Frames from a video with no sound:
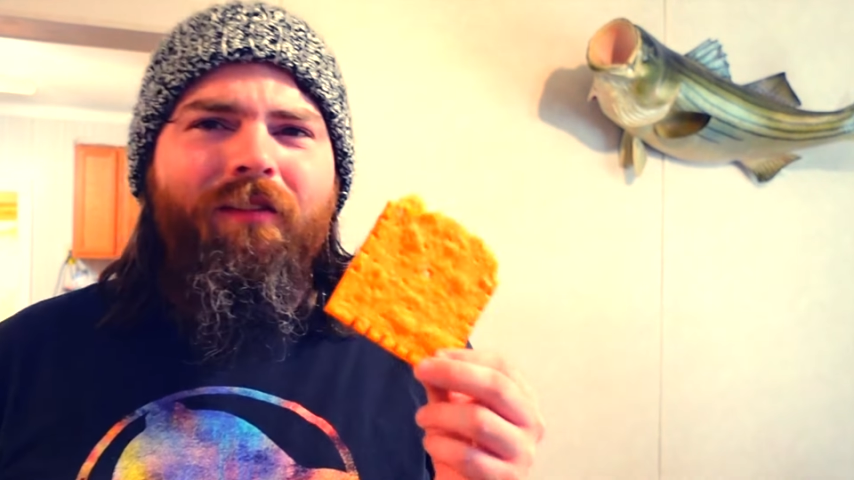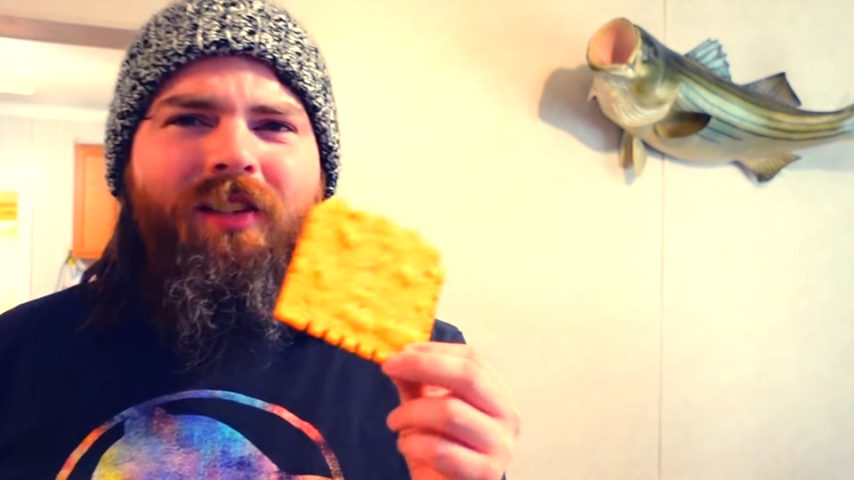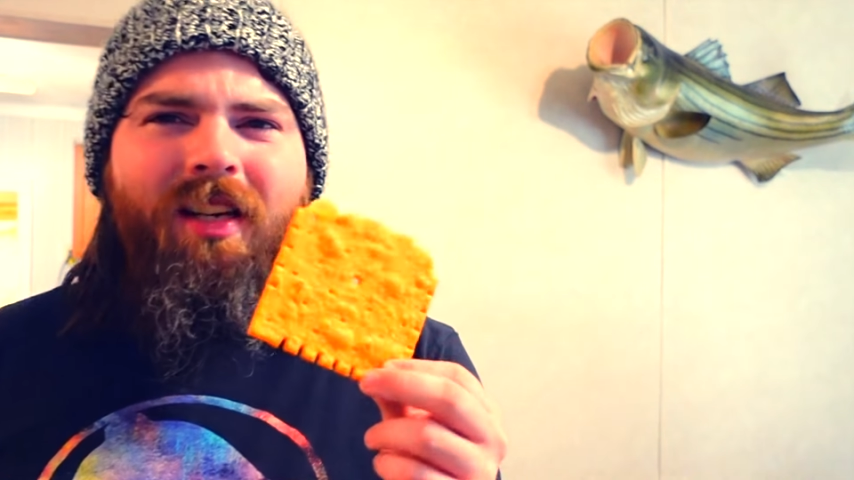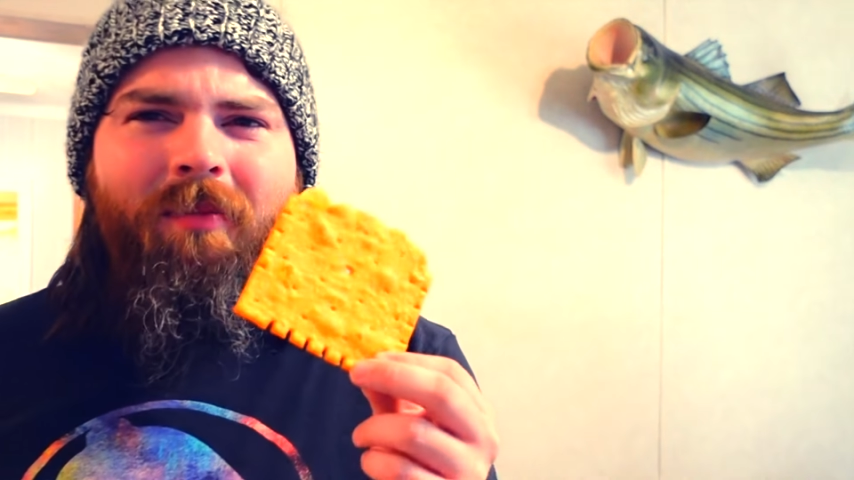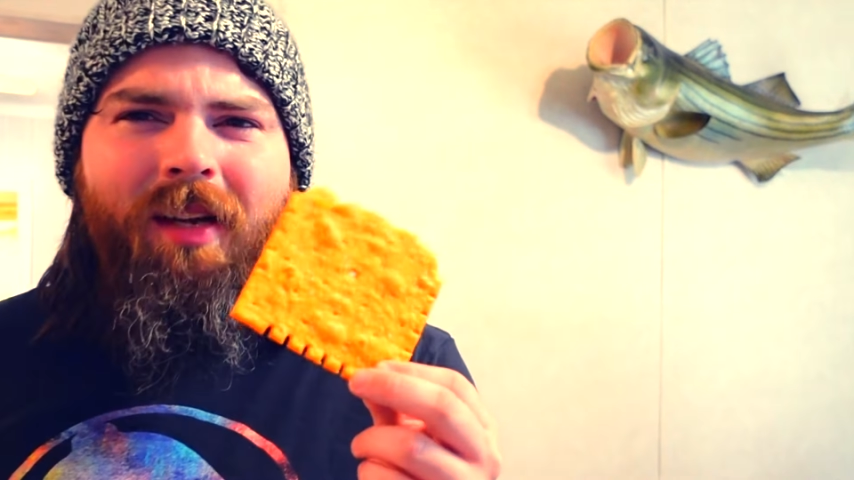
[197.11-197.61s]

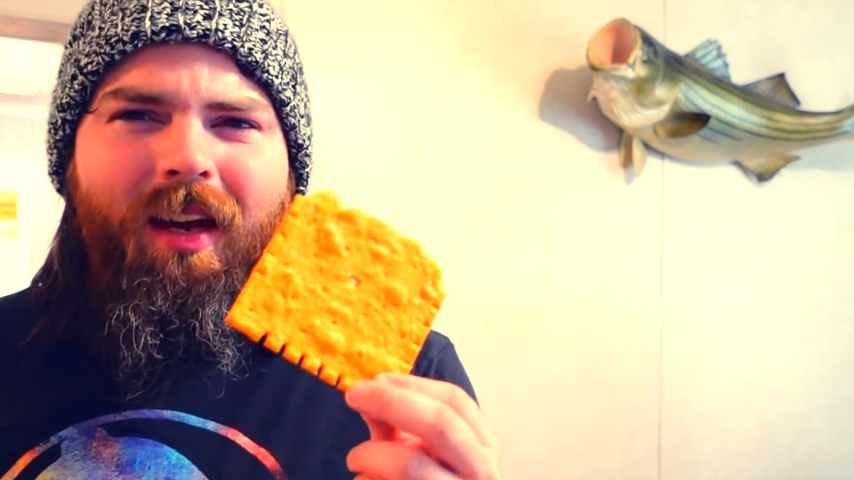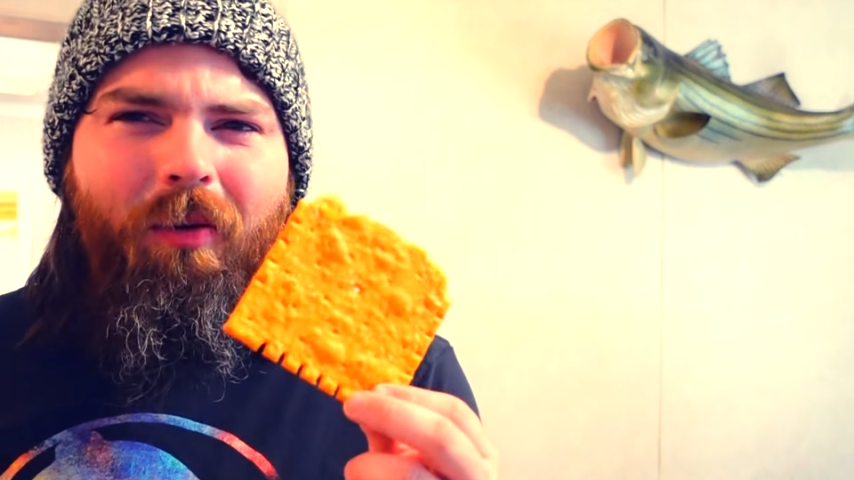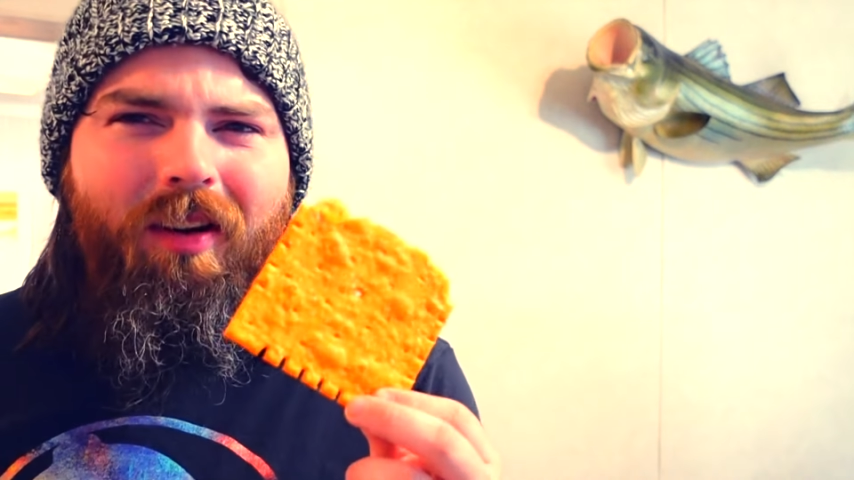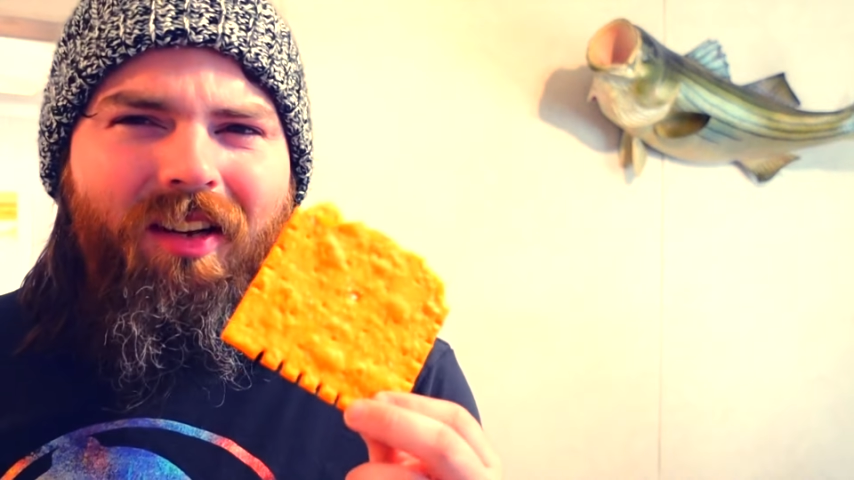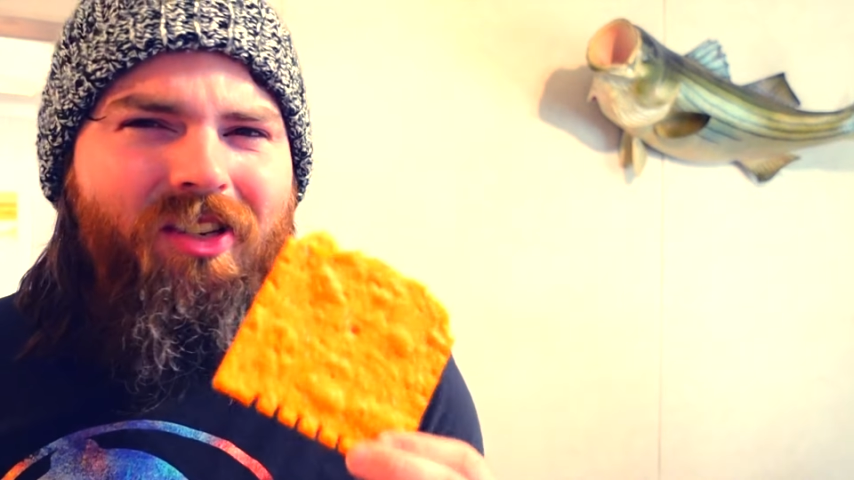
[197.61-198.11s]
seems like it
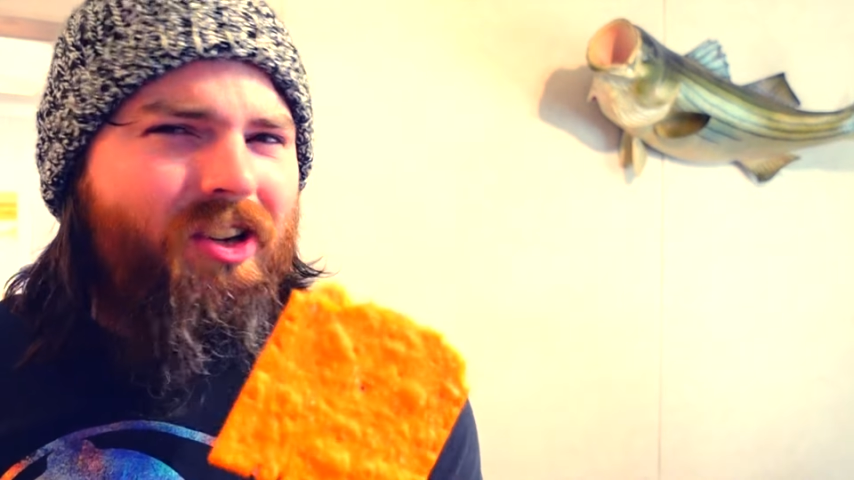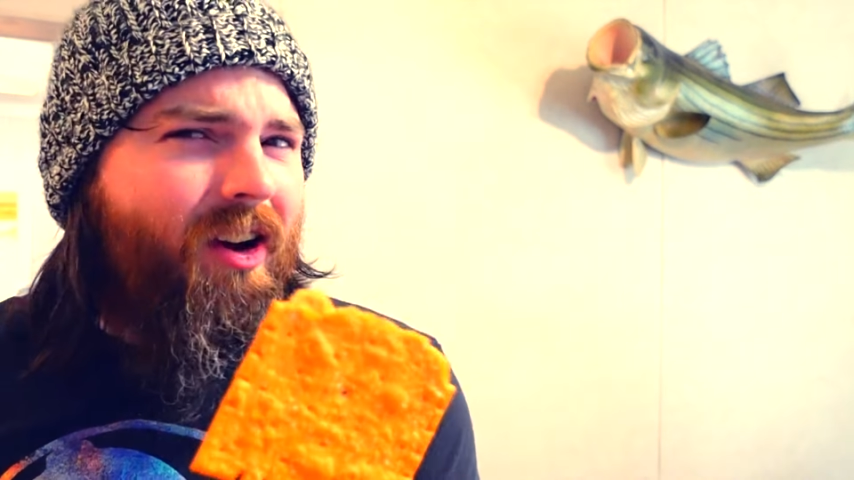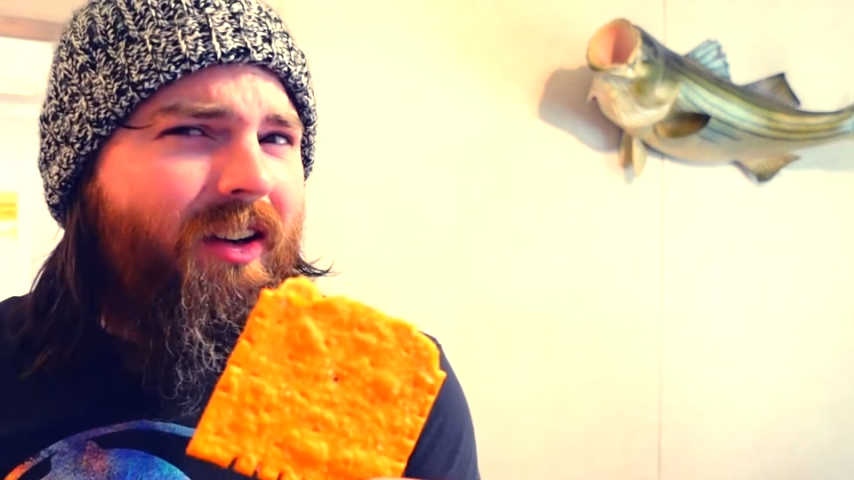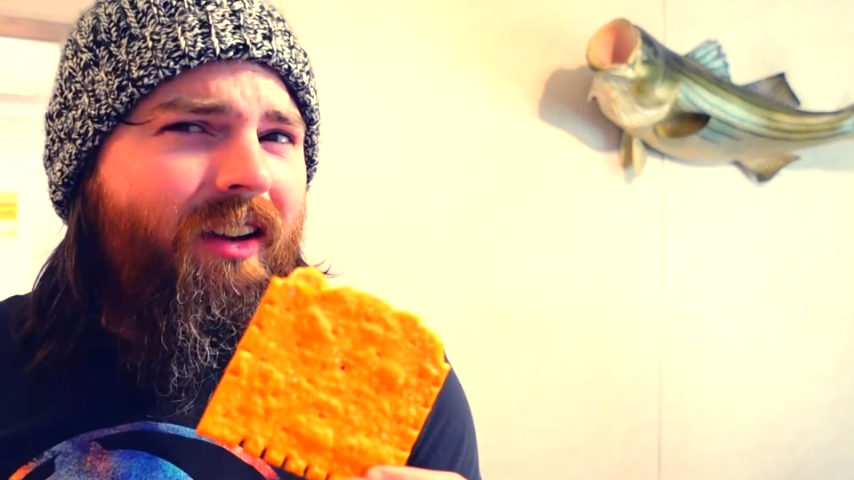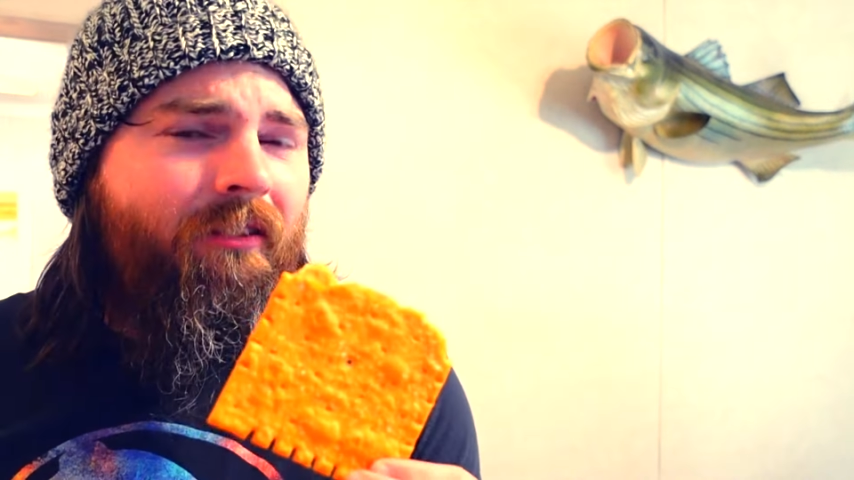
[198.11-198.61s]
would get
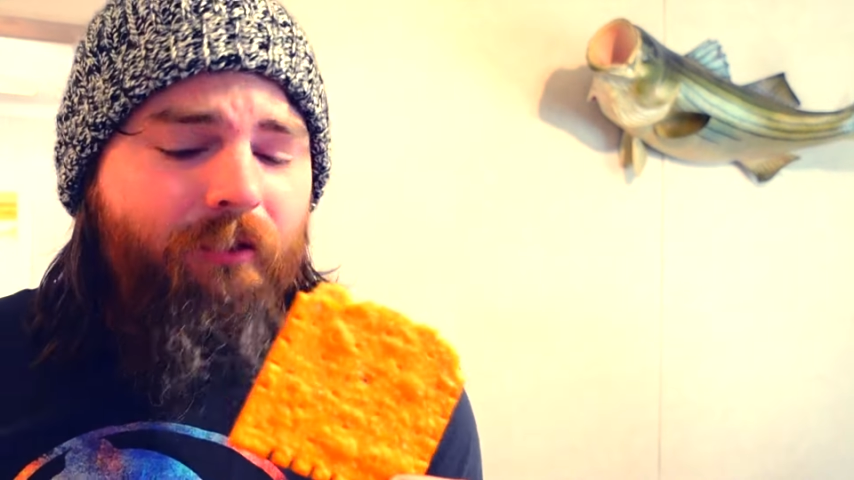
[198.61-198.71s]
soggy and